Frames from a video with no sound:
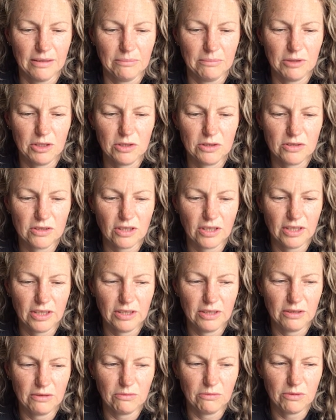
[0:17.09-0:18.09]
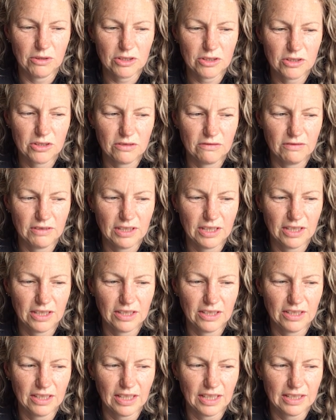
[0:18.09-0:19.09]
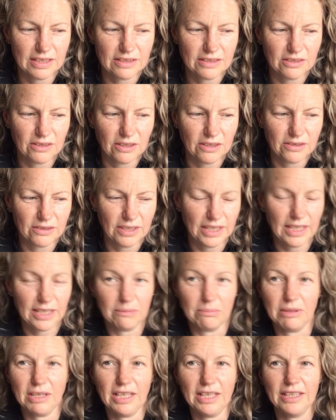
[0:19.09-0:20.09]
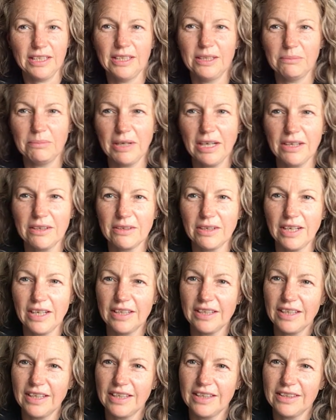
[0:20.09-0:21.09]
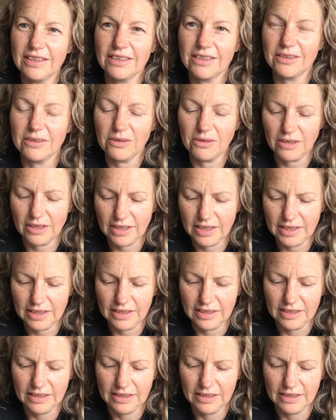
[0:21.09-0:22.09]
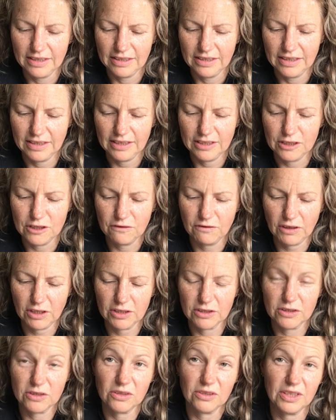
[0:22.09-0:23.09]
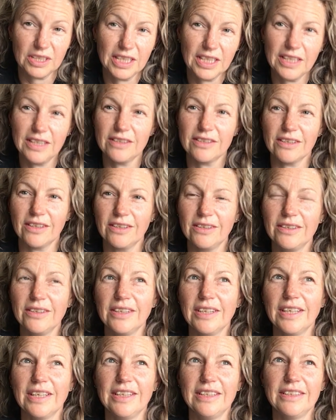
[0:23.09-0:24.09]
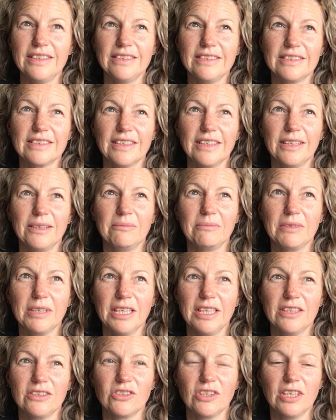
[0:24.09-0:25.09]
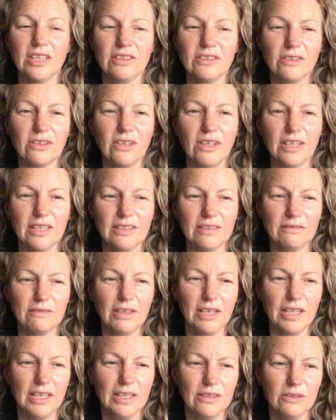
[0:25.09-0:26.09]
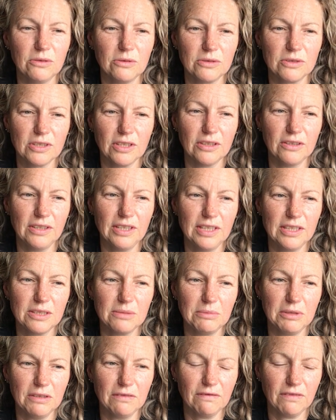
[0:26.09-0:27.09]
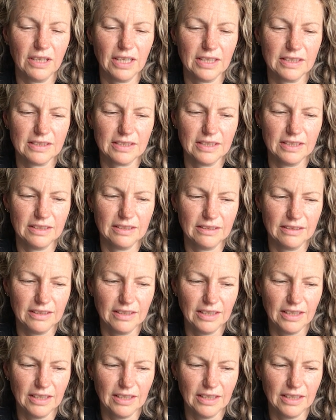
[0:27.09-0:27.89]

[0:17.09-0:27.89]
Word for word: because I watched a video last night or had it playing in the background, and the guy is focused on keto and um, ketogenic diet and, and also intermittent fasting